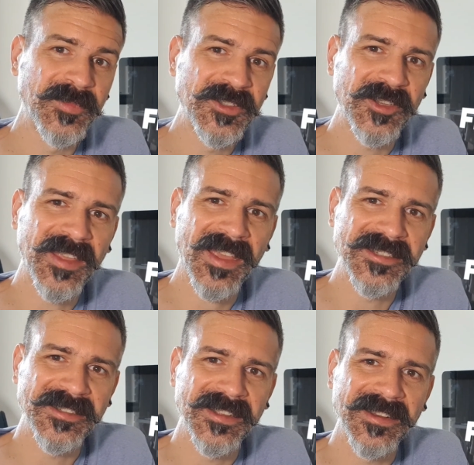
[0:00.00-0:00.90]
So
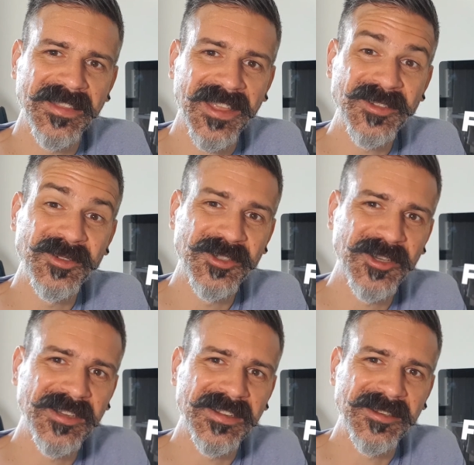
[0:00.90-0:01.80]
catch you then. Thanks for
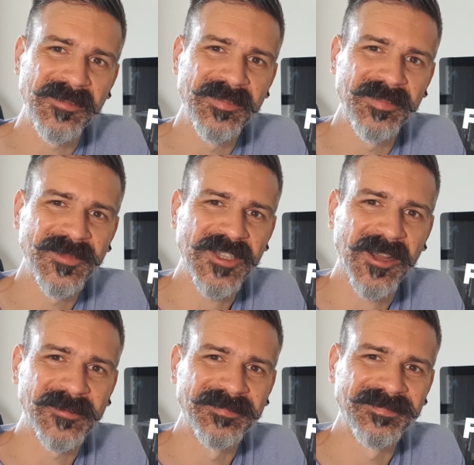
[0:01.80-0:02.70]
tuning in. Ciao.